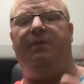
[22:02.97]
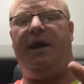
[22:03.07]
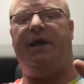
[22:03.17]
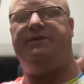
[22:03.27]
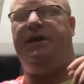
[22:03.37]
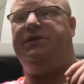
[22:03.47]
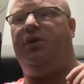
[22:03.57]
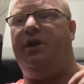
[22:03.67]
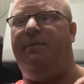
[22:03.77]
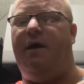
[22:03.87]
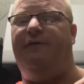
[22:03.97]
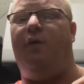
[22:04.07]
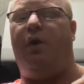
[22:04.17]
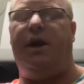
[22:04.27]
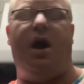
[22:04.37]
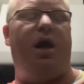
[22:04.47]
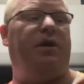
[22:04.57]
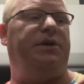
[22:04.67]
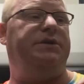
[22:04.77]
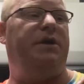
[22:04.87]
like I said, it's only about
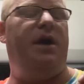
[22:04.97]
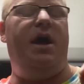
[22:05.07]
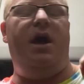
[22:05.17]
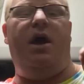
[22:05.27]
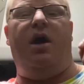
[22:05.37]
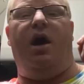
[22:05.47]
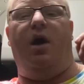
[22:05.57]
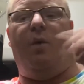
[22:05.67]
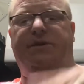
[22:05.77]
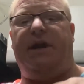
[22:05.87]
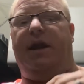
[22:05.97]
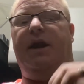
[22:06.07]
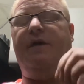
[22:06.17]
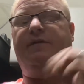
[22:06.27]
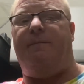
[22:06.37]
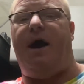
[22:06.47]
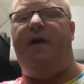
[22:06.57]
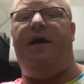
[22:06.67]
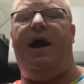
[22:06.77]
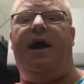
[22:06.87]
$40. Once I get enough to
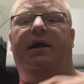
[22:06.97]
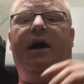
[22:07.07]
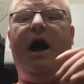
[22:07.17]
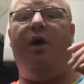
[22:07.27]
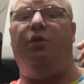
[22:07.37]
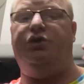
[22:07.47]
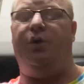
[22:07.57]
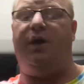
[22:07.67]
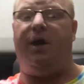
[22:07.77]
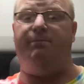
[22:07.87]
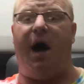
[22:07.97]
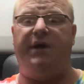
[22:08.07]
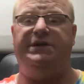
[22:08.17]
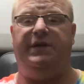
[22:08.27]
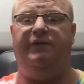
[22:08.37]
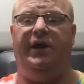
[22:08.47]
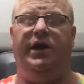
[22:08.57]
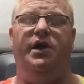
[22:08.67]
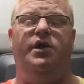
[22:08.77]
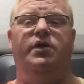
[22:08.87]
buy that, I will do an unboxing
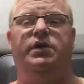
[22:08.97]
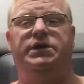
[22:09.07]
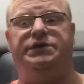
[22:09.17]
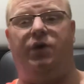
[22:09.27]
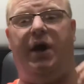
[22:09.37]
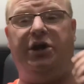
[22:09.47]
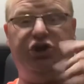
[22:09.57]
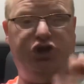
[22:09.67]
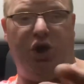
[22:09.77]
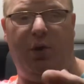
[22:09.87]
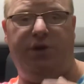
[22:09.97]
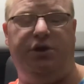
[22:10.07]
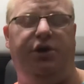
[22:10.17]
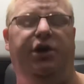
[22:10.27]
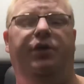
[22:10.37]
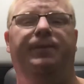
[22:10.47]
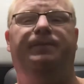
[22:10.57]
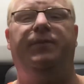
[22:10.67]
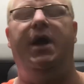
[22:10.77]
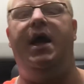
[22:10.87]
video so I can show it to you.
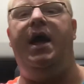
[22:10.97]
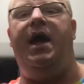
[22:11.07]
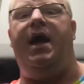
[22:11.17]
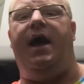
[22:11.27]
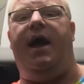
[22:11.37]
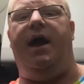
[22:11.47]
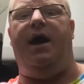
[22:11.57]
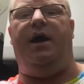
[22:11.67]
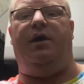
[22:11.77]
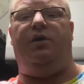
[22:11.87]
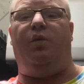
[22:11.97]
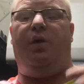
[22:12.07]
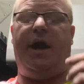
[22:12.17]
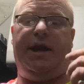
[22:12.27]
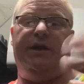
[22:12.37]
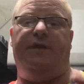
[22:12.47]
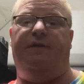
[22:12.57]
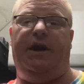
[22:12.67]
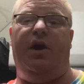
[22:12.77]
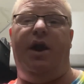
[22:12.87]
And when I get the
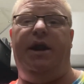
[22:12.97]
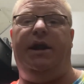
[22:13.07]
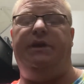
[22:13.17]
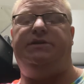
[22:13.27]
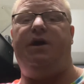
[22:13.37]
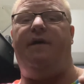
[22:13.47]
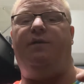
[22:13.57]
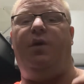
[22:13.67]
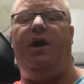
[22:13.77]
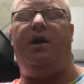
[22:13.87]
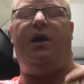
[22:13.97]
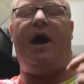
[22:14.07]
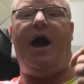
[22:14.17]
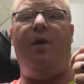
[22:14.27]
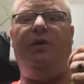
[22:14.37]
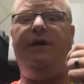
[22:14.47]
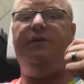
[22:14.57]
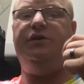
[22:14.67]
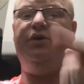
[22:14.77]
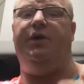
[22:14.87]
video editing software, I will
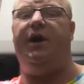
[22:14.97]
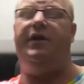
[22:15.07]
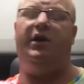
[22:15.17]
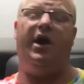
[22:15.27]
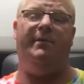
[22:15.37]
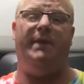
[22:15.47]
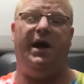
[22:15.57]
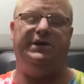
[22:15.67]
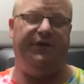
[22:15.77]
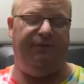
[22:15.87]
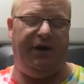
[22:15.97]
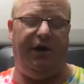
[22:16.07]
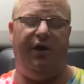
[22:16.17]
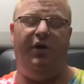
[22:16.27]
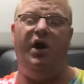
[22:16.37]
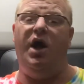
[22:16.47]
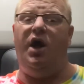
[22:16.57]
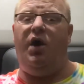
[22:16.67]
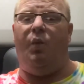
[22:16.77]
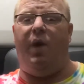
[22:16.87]
even do another unboxing video
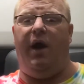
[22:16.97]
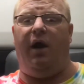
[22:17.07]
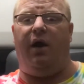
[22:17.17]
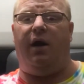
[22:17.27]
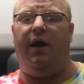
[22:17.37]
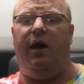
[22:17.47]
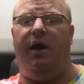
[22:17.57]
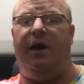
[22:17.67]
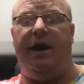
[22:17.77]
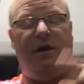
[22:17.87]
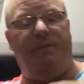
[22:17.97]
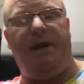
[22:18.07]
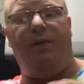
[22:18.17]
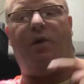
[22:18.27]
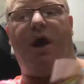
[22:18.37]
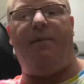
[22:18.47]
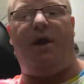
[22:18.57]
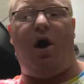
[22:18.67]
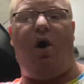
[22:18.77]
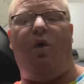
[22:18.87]
where it'll be when I'm
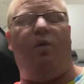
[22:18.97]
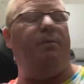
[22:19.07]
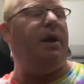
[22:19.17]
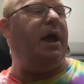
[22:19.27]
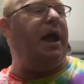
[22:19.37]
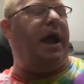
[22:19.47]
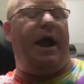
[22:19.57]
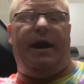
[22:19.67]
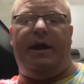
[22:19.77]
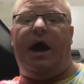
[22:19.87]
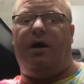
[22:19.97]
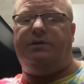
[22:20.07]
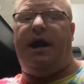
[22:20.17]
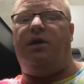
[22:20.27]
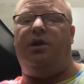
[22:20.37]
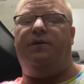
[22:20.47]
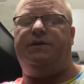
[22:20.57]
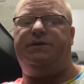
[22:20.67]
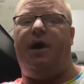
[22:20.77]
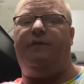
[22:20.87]
at home, and I'll download
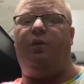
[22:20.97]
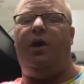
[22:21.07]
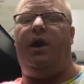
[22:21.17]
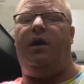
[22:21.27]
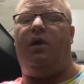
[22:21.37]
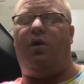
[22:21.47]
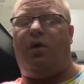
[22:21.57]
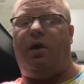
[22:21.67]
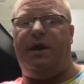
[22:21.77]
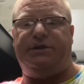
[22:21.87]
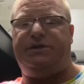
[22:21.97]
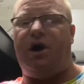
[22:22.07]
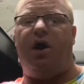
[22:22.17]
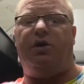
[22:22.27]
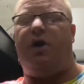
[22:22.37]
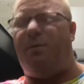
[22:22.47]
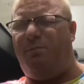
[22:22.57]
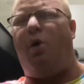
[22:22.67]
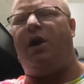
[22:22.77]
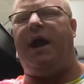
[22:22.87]
the software or install it. I'll
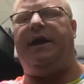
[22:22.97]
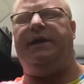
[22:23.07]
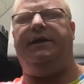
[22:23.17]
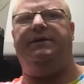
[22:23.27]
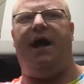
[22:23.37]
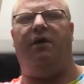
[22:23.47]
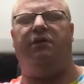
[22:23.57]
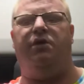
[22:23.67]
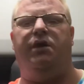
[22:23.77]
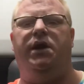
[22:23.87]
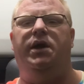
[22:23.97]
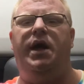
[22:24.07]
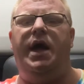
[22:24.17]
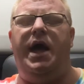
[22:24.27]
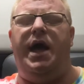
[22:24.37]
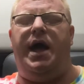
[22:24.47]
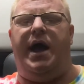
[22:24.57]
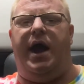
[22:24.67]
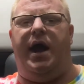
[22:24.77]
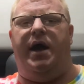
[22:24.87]
more than likely download it.
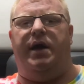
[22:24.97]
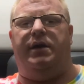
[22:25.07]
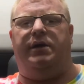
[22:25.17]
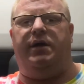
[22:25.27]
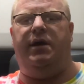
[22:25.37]
And